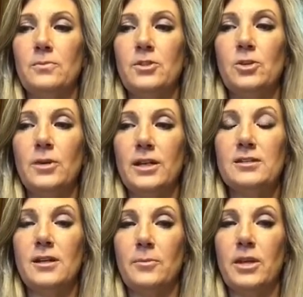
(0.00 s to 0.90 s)
doing
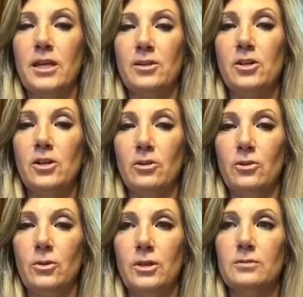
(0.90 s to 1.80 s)
something
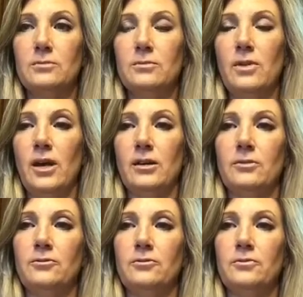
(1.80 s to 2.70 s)
new
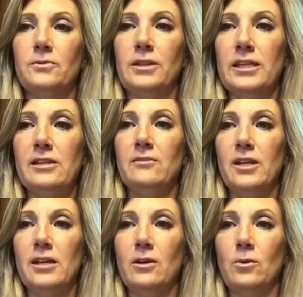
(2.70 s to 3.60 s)
of
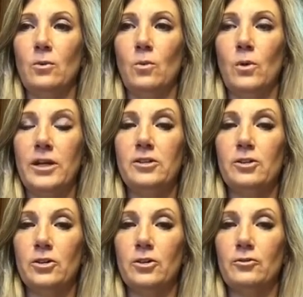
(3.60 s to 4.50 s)
leaving one
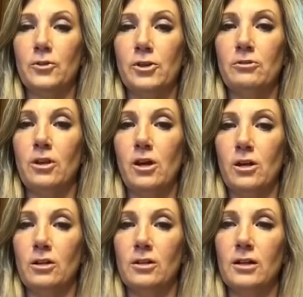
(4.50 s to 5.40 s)
nerve root
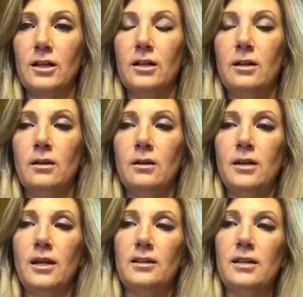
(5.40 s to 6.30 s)
long,
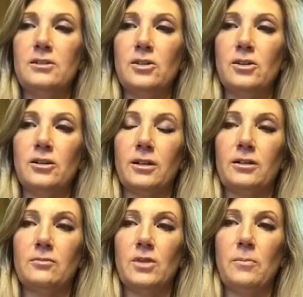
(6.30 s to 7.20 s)
and they
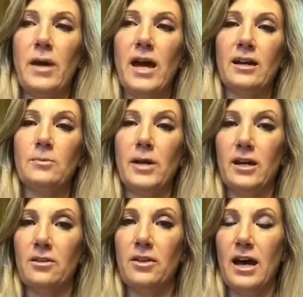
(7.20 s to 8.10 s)
took the back of
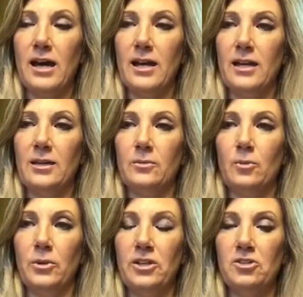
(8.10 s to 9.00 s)
my thigh,
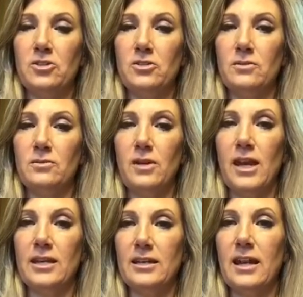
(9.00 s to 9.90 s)
which
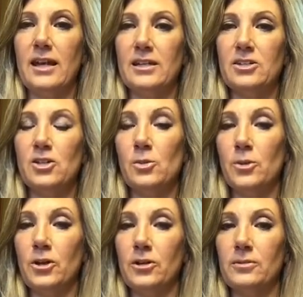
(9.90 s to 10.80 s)
hadn't had a
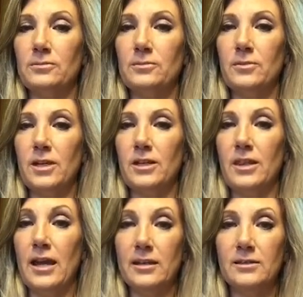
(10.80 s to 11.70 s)
tumor in
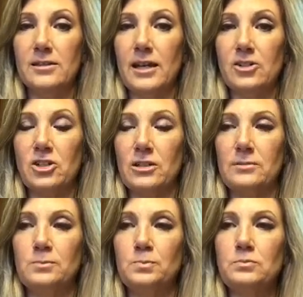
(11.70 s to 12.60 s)
that
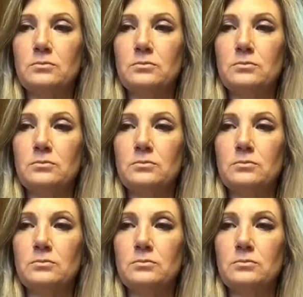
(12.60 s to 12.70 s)
section,